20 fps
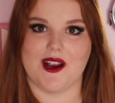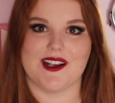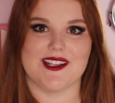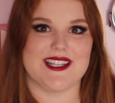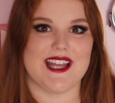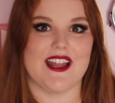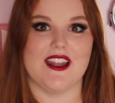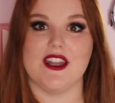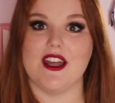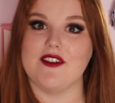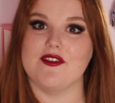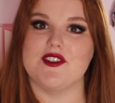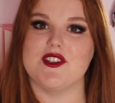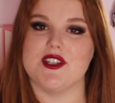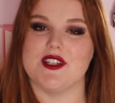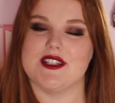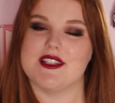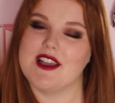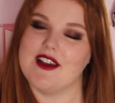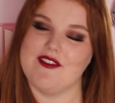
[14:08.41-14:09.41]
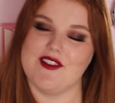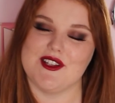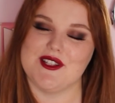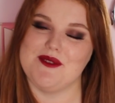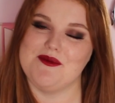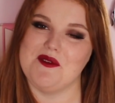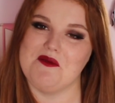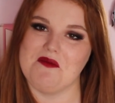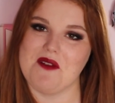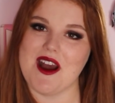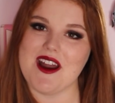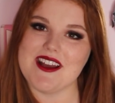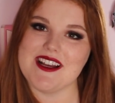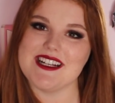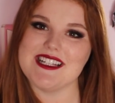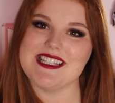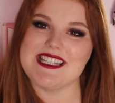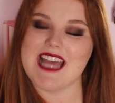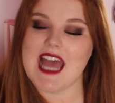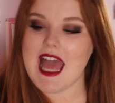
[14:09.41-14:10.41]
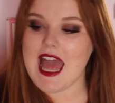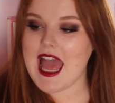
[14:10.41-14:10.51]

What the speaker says: because I love to discover some new products.